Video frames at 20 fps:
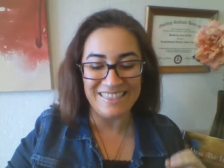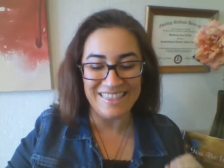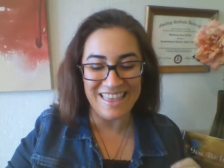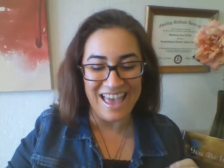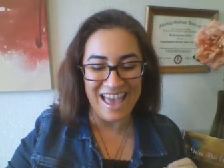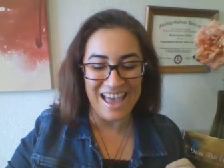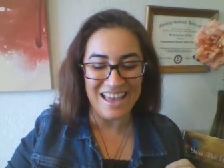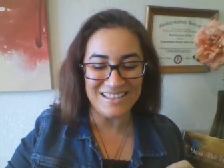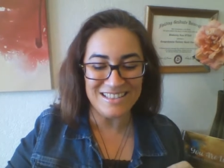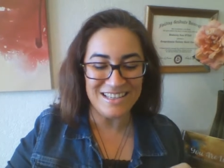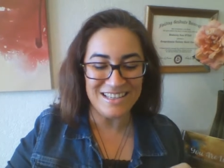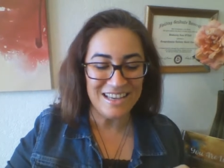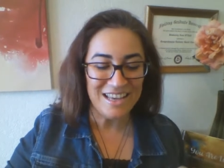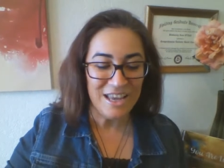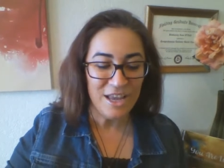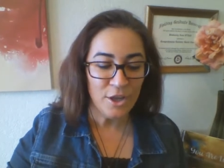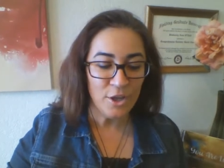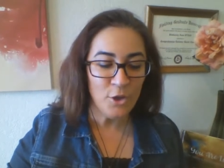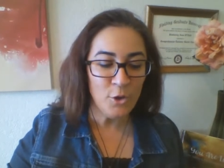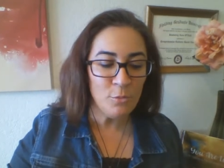that,
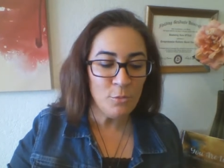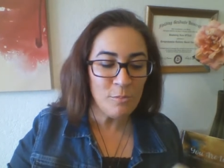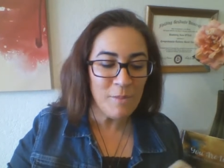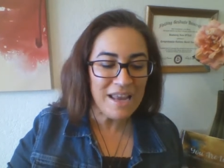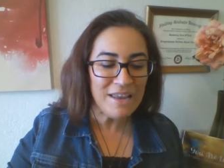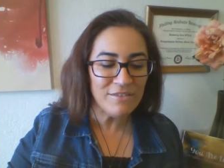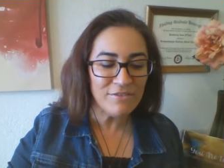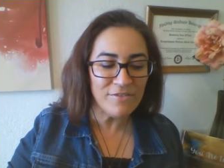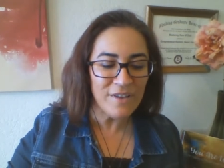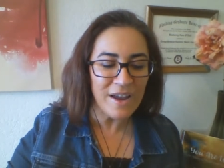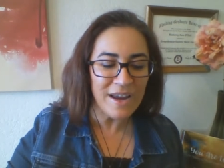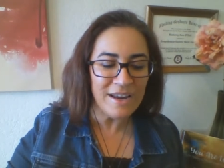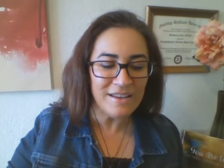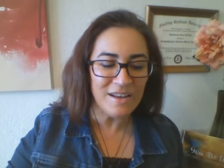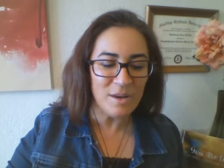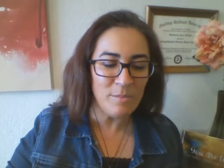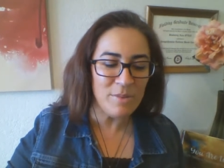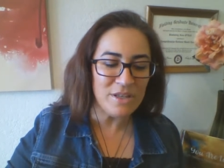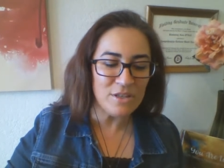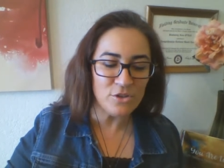you might find
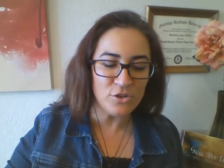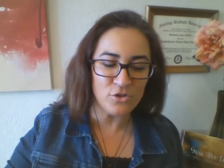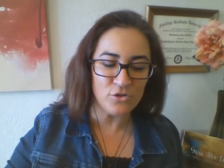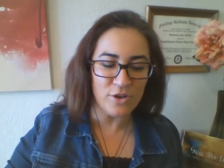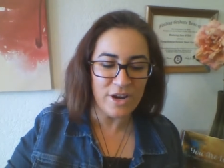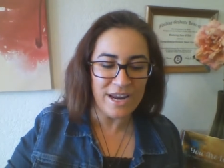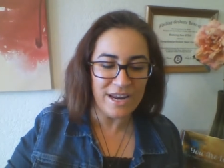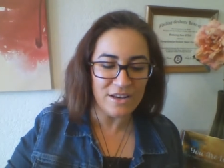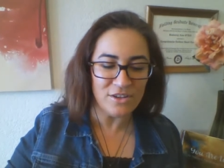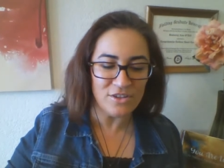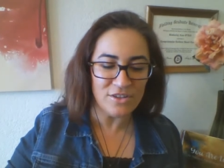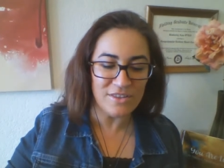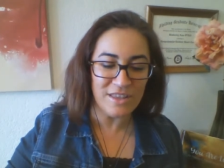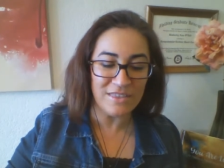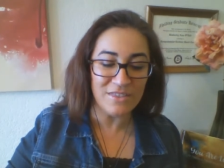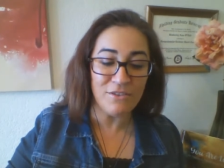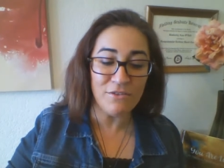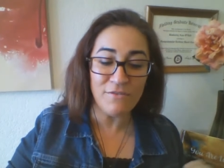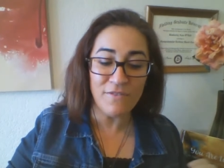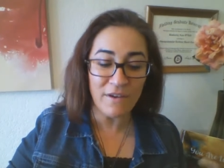it a bit strange
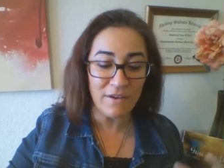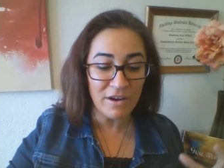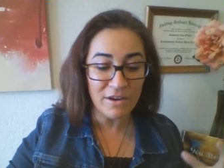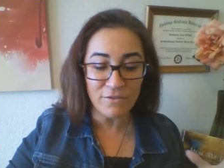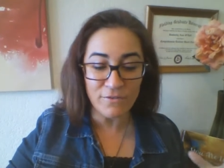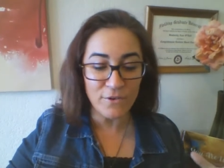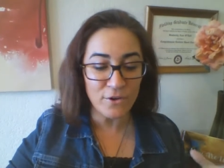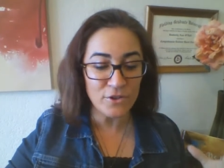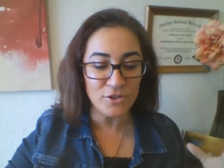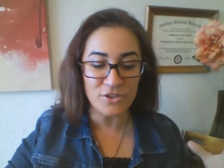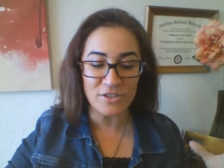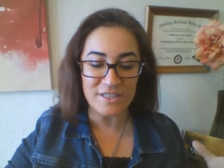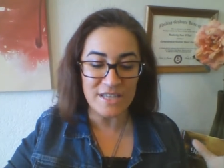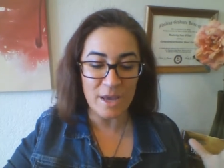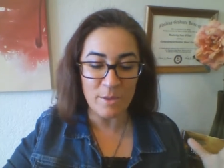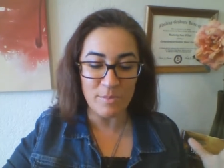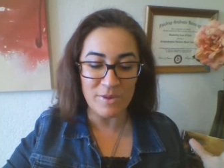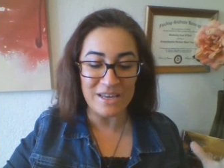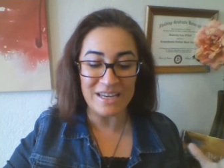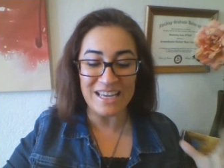that the very first
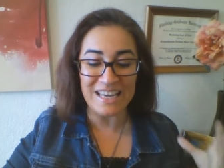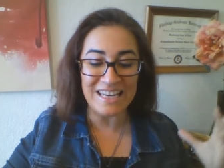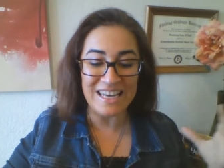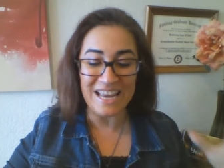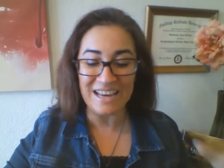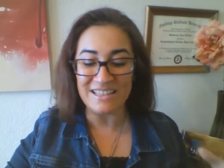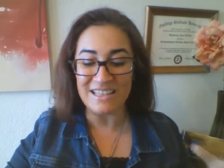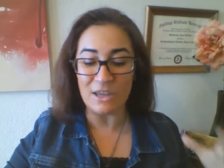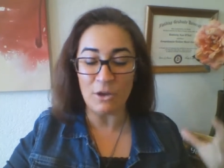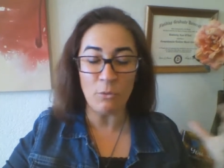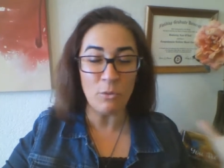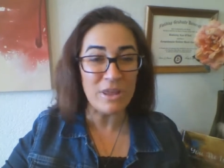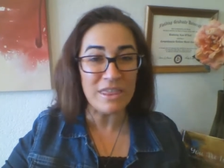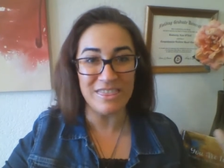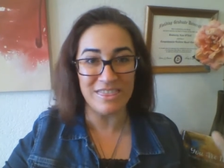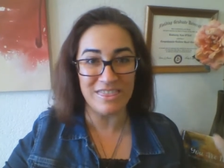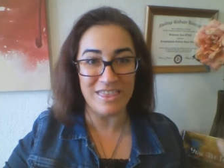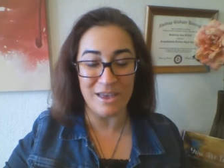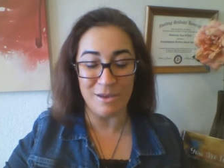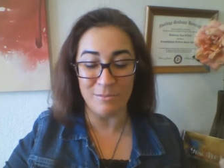step in connecting with
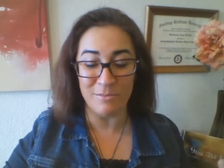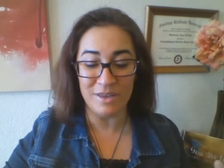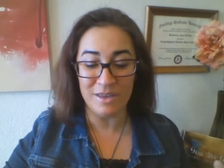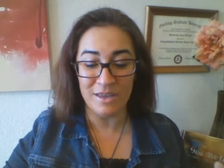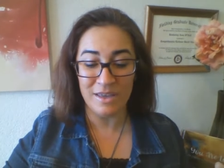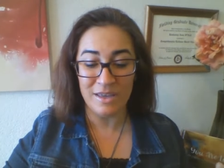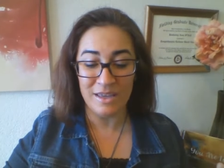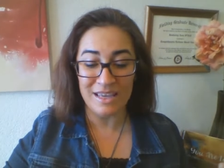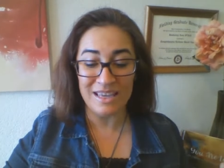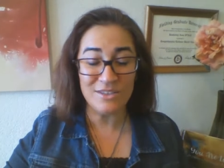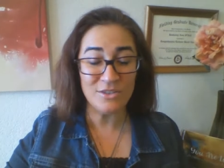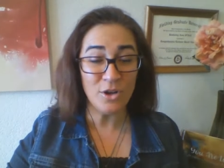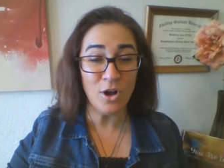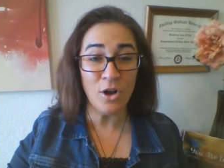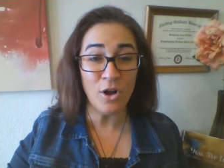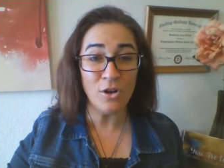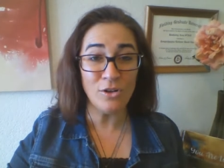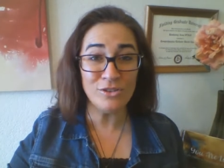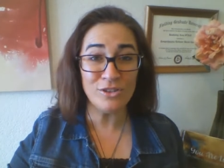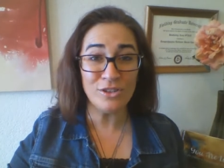them is
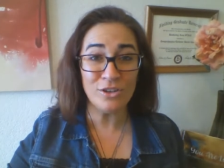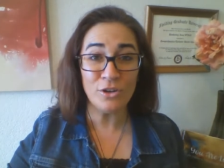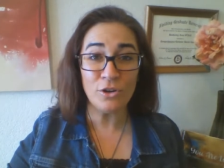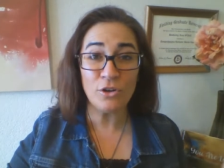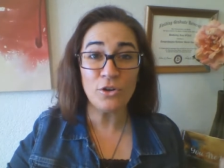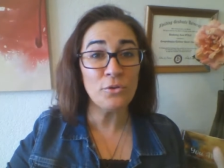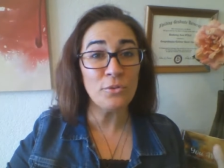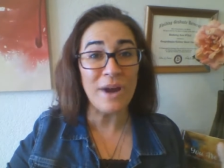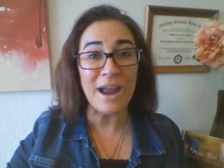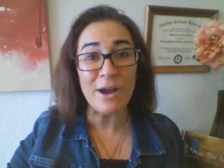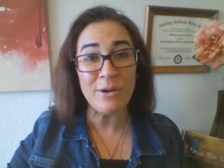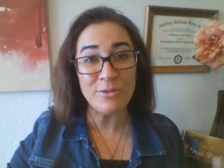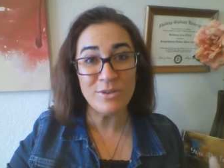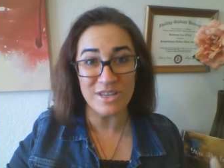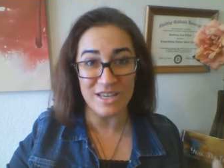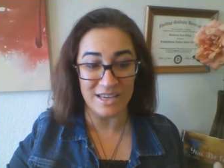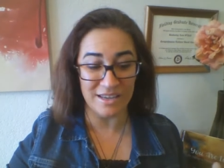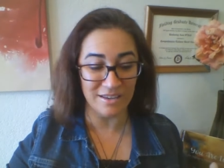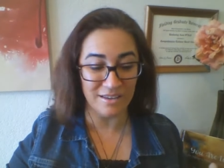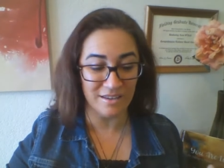called
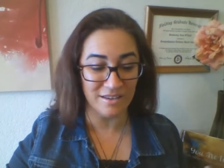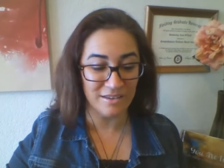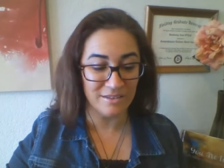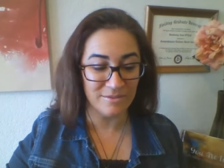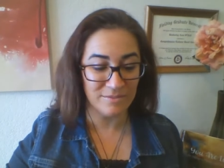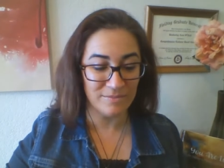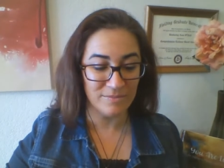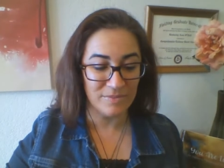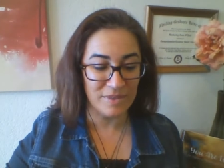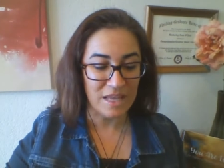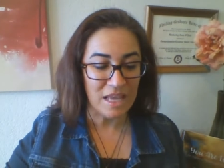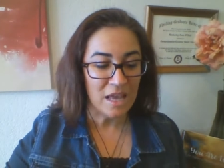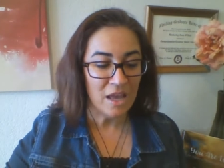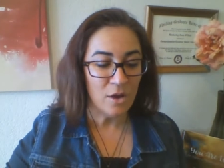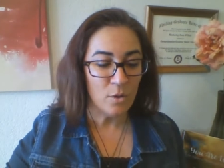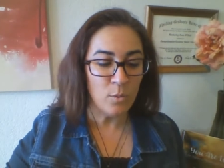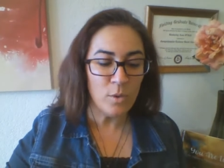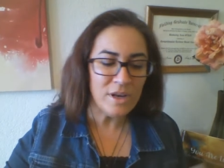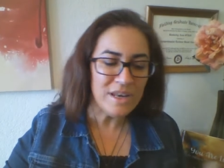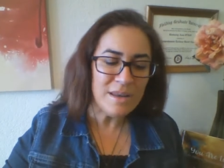grounding.
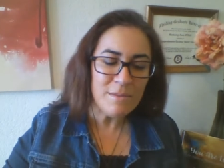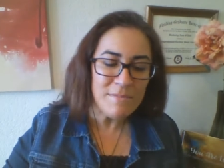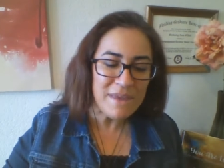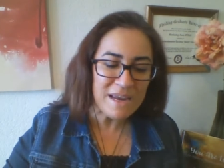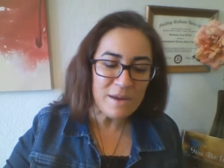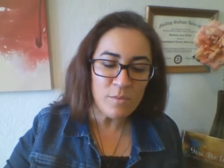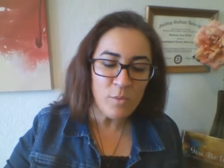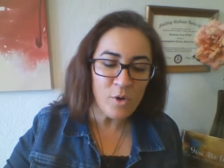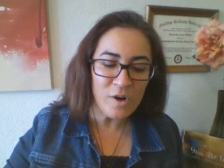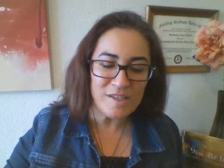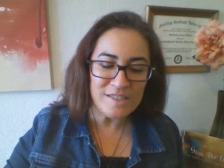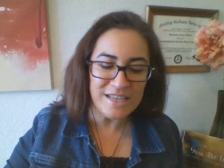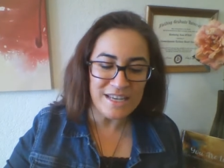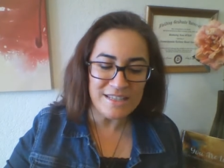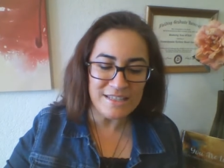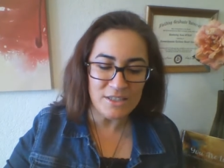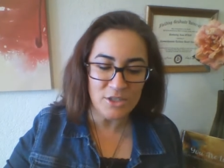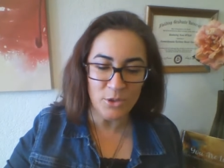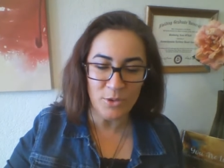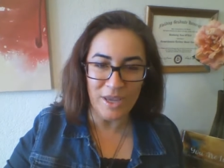Wouldn't it make more
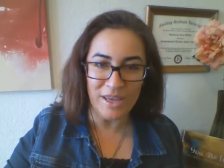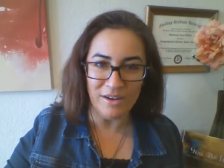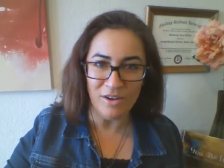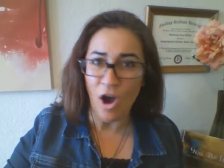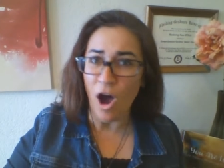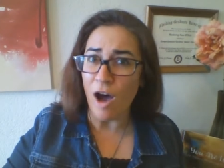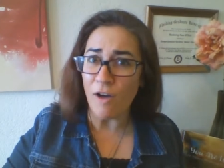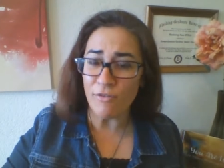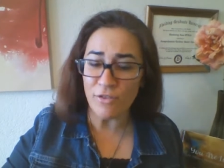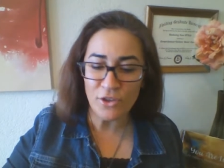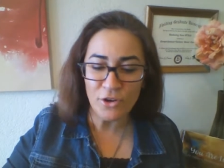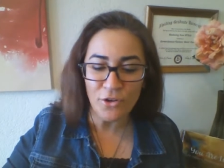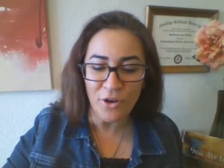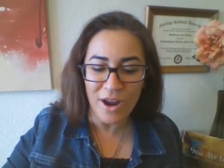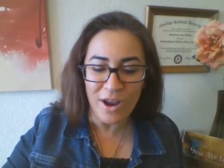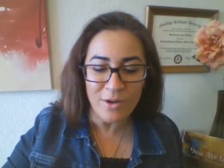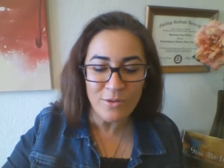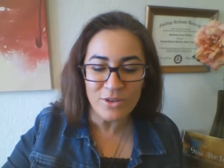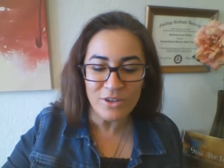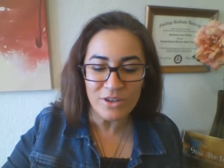sense to get off the
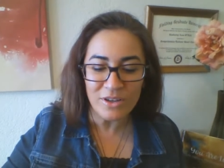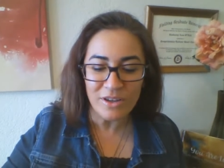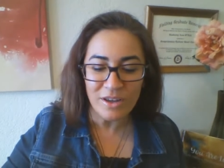ground?